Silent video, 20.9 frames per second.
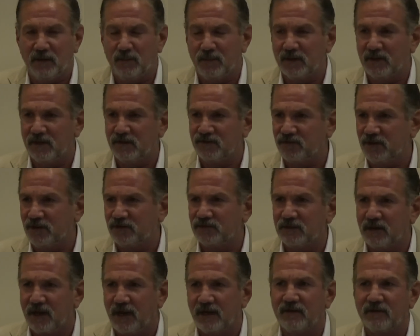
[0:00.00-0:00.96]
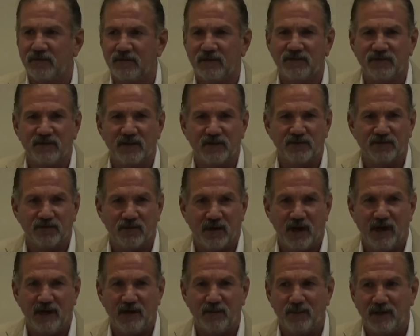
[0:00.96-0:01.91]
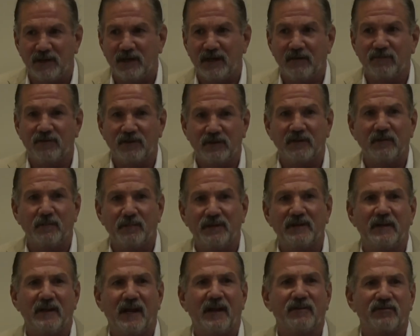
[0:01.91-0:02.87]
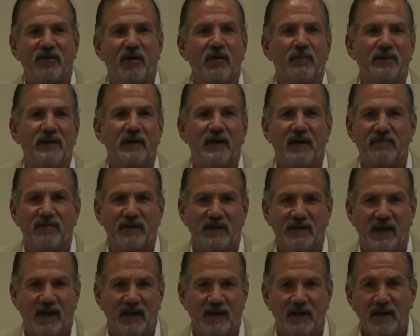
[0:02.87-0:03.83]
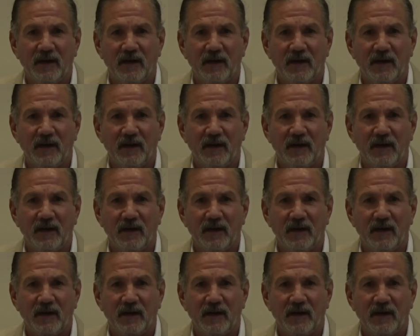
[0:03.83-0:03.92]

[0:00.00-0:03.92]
we're going to treat you like you're in 6th grade, and we're going to give you a little bit less opiate every day